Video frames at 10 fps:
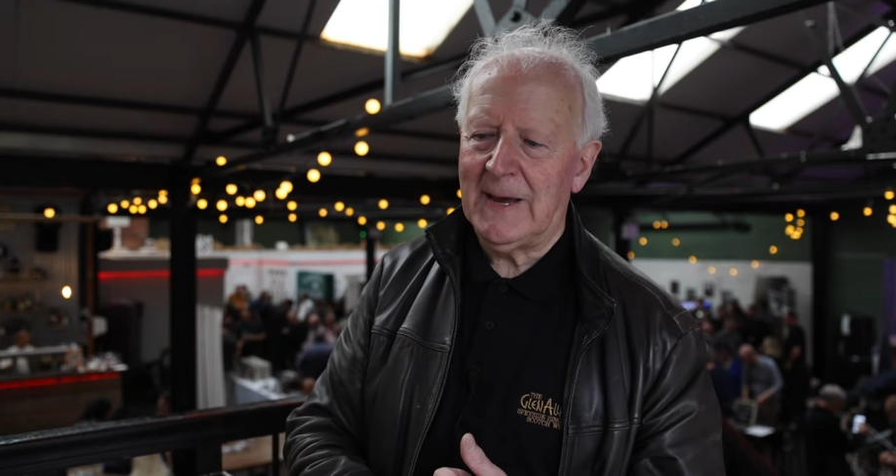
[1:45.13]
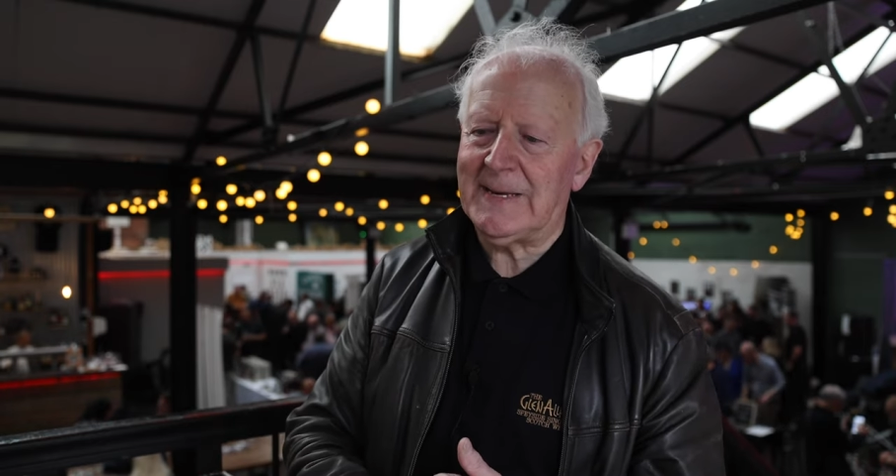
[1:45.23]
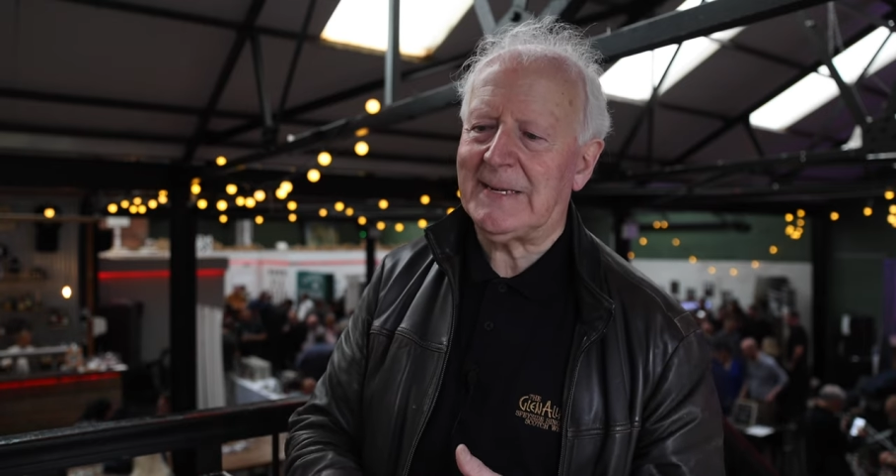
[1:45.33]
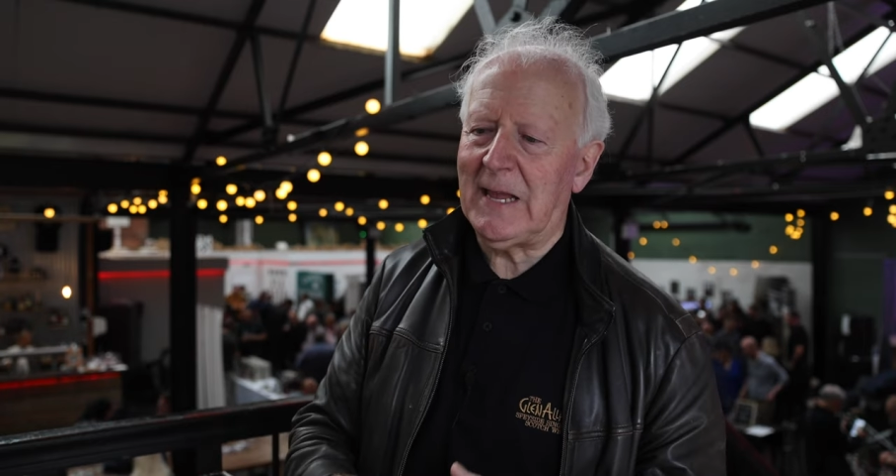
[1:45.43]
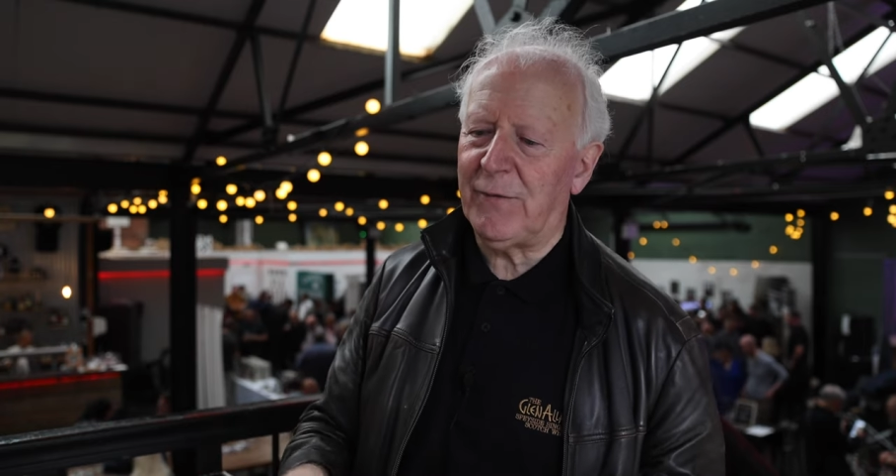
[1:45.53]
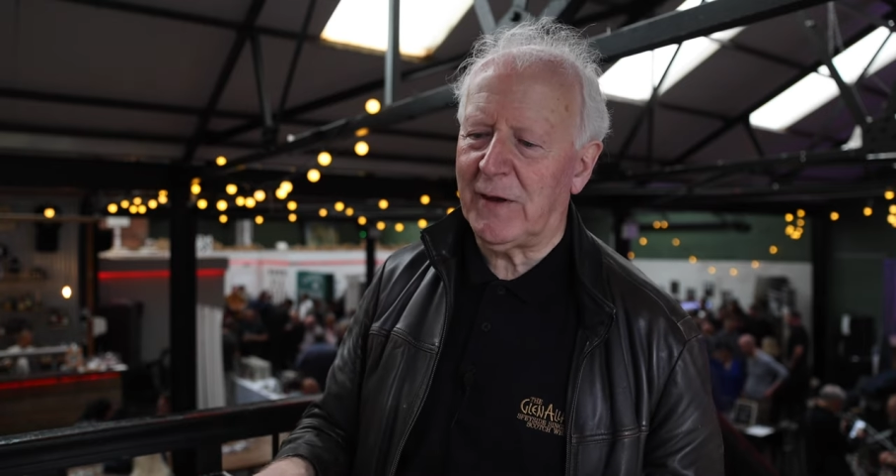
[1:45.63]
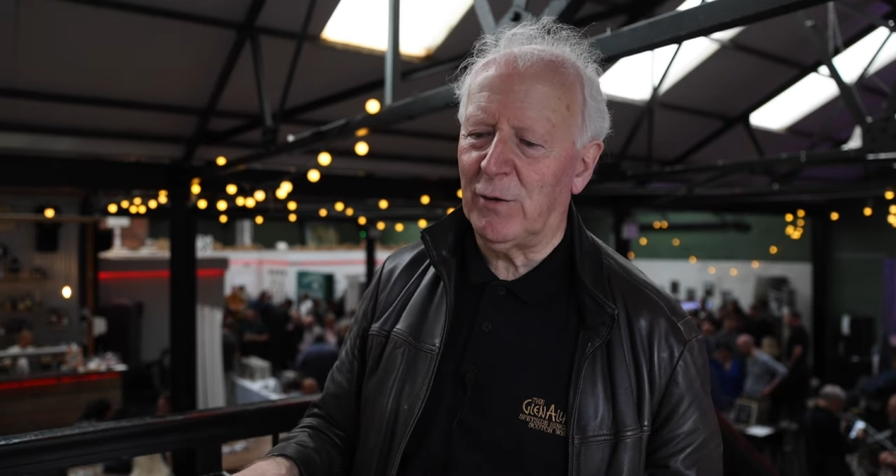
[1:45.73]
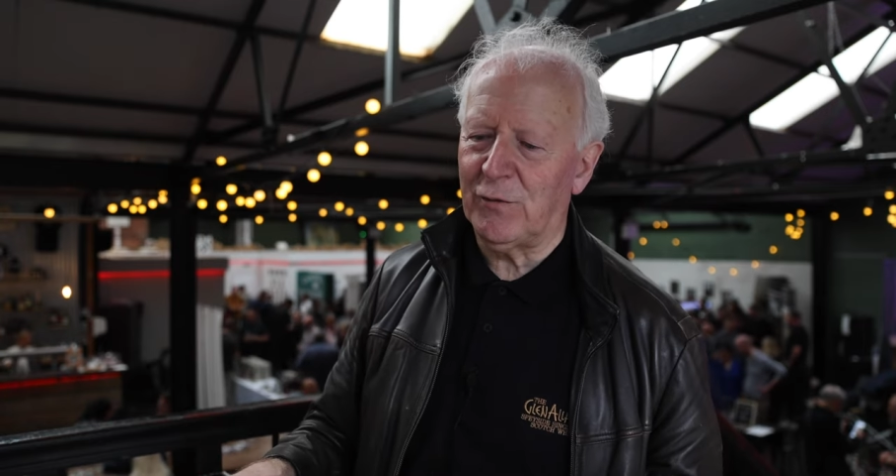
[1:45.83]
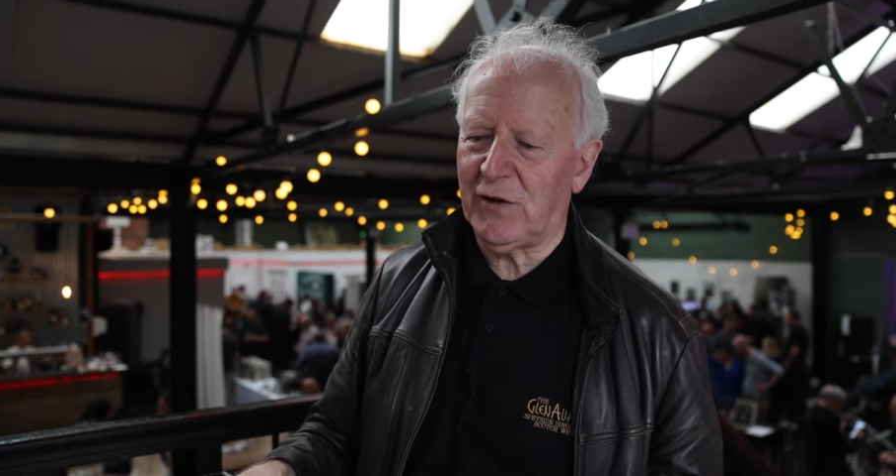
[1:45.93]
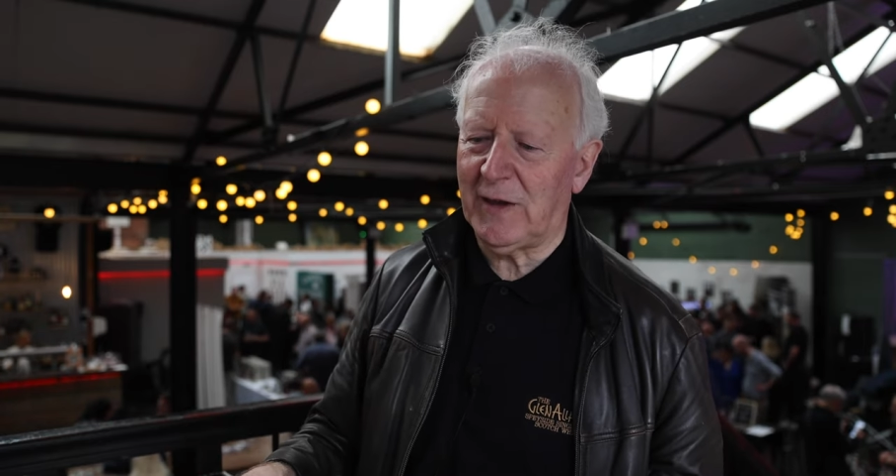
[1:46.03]
it's
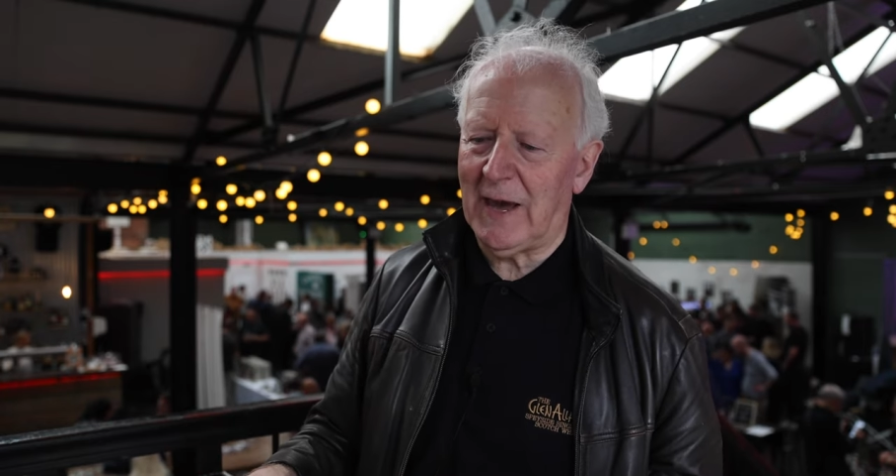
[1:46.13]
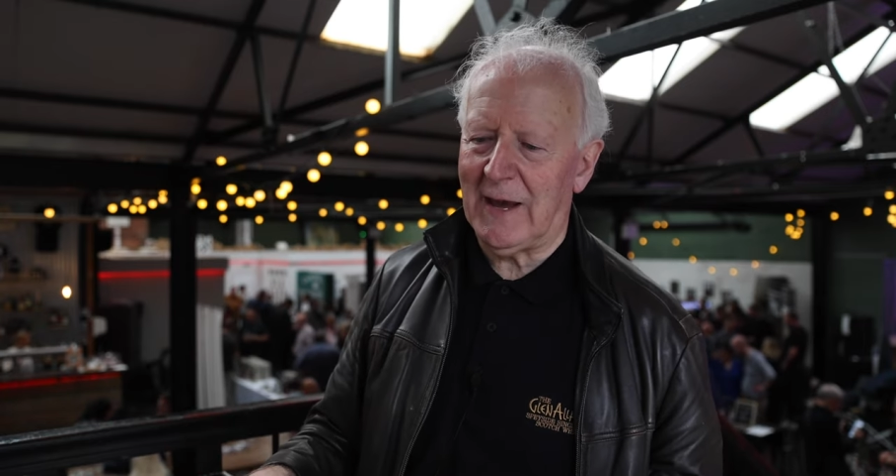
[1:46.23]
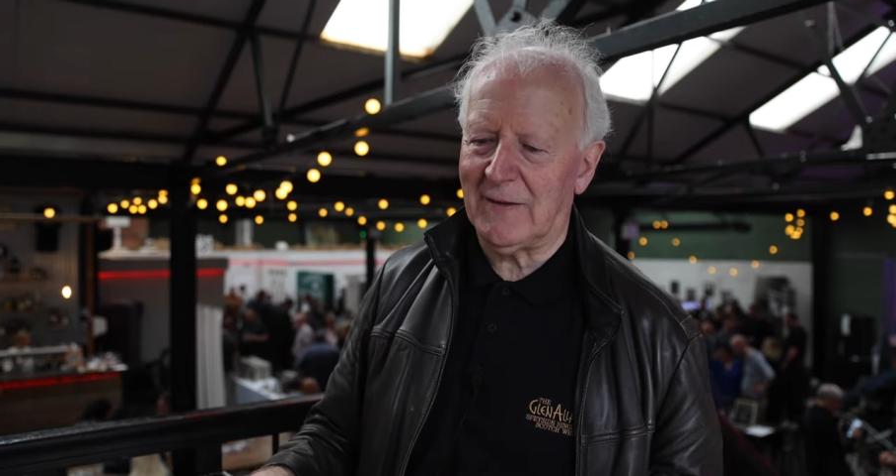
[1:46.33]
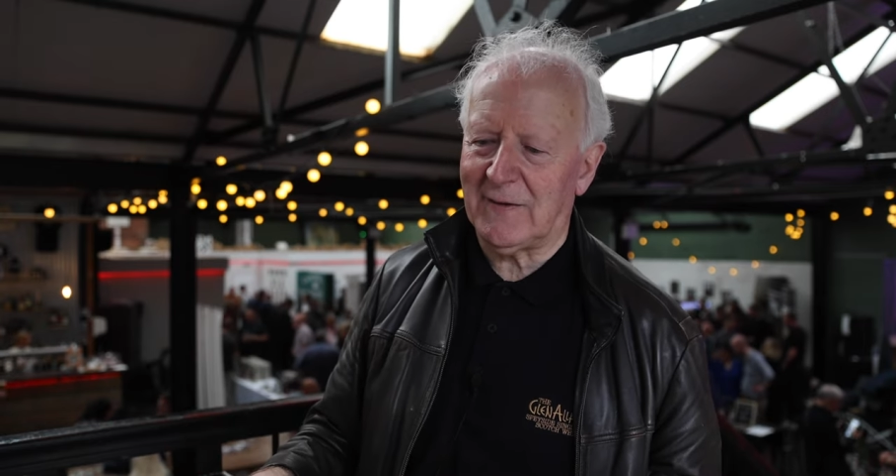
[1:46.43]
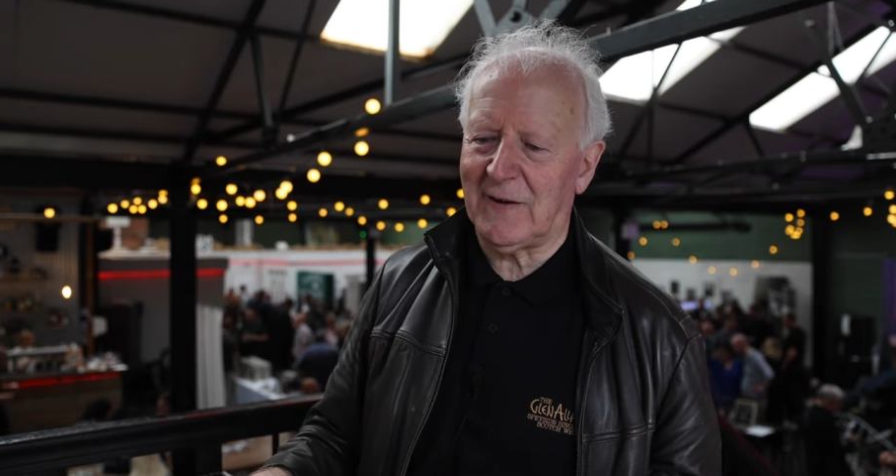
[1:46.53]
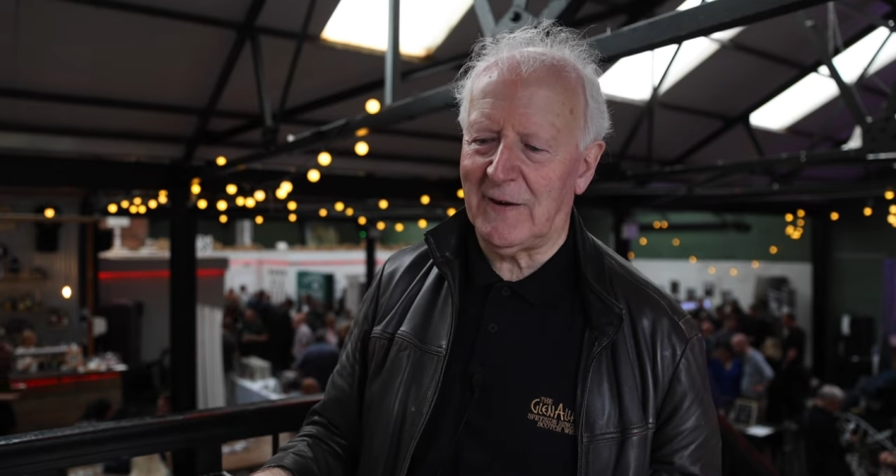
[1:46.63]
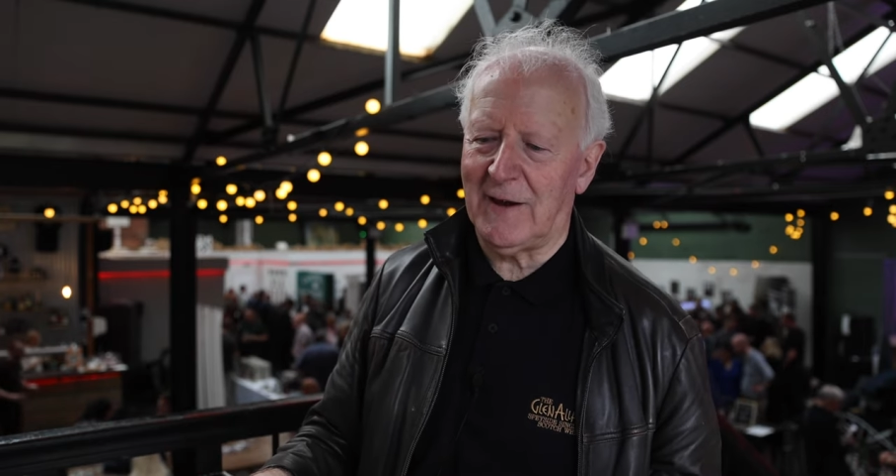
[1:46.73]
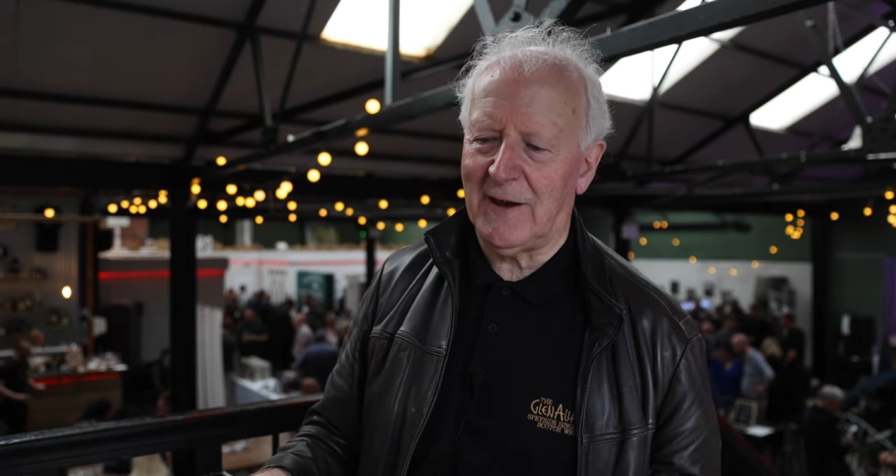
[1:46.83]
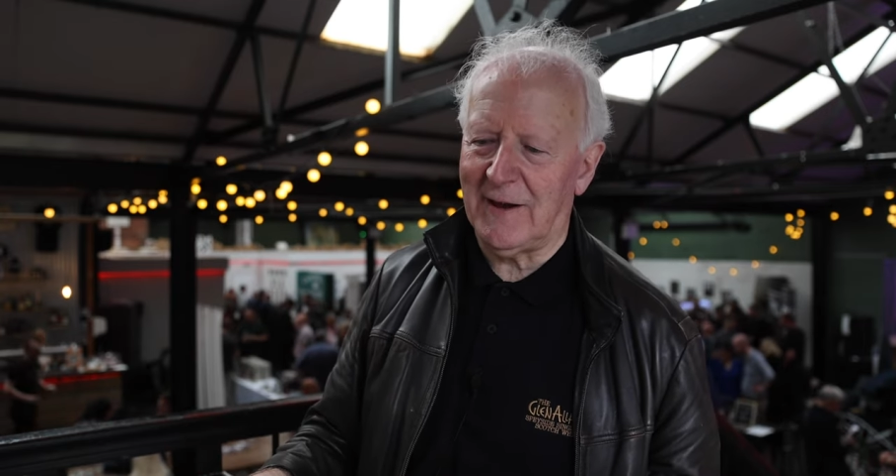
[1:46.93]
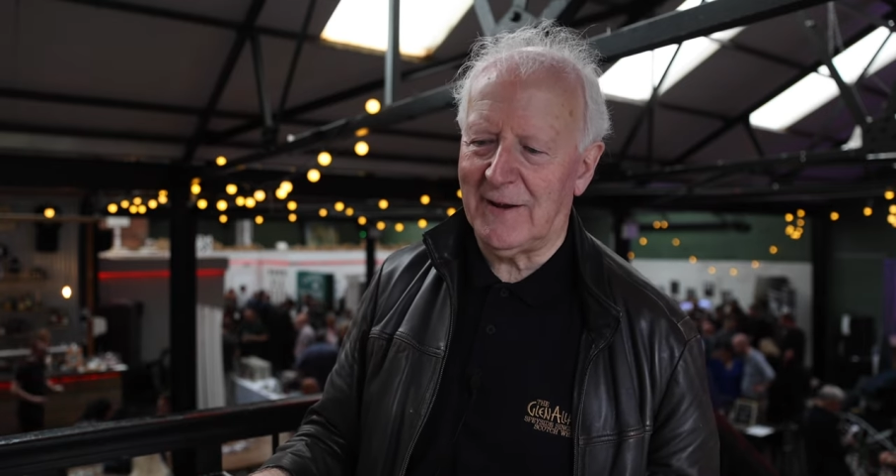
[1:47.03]
difficult to get
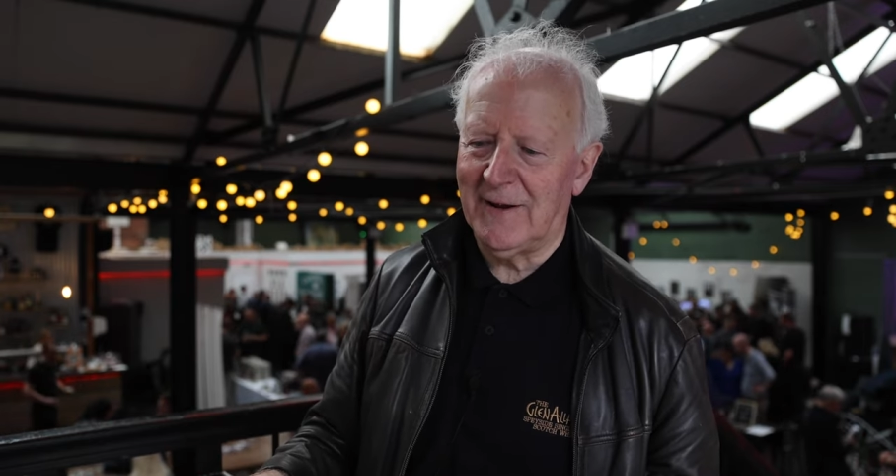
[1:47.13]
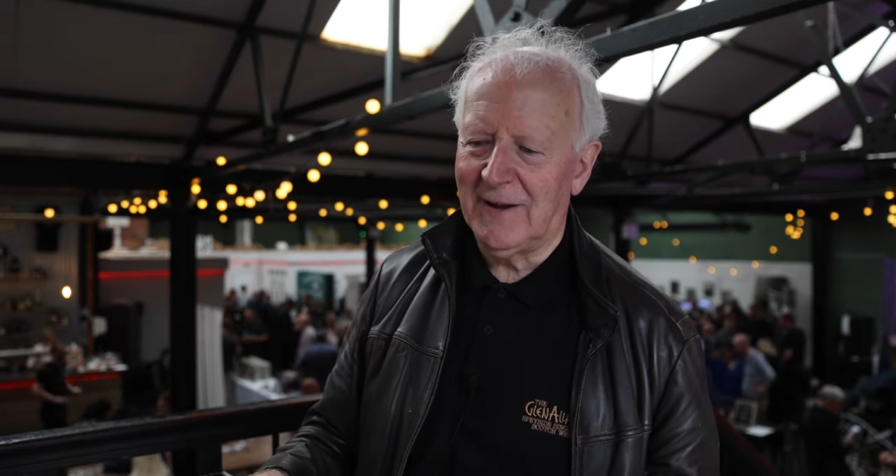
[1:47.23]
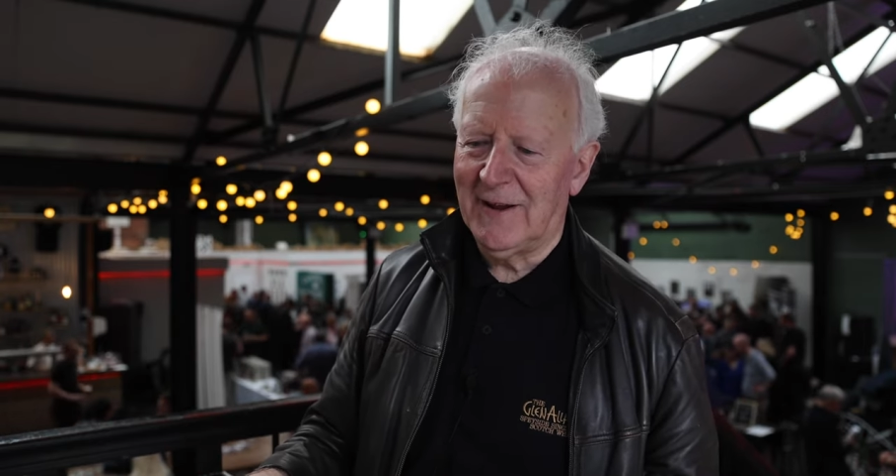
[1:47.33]
uh,